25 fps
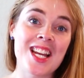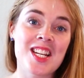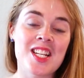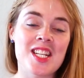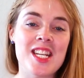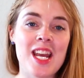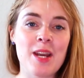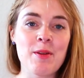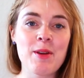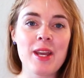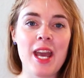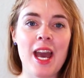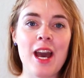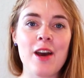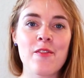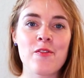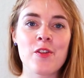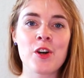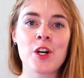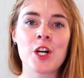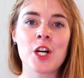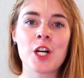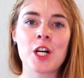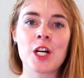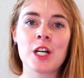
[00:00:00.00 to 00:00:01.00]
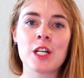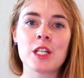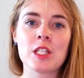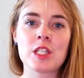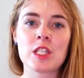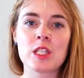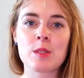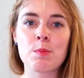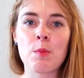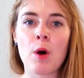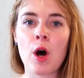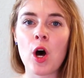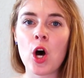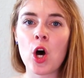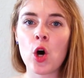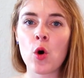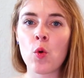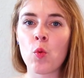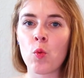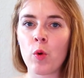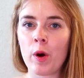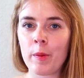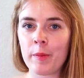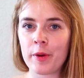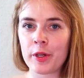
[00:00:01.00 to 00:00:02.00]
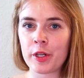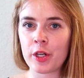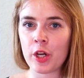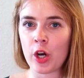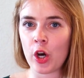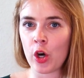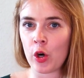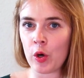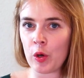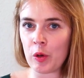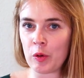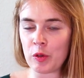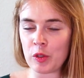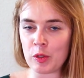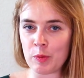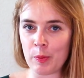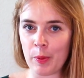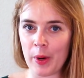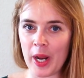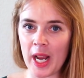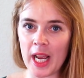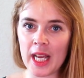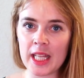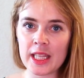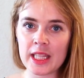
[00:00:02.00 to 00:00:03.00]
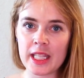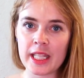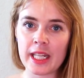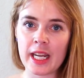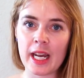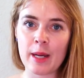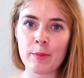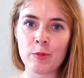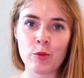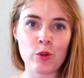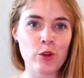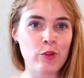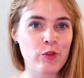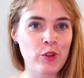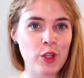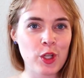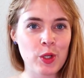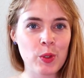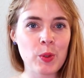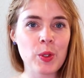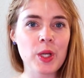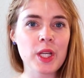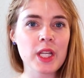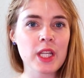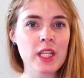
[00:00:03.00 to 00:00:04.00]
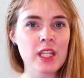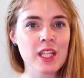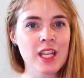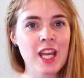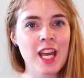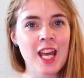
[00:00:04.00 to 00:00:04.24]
Today we have a small woman-owned brand that I'm reviewing.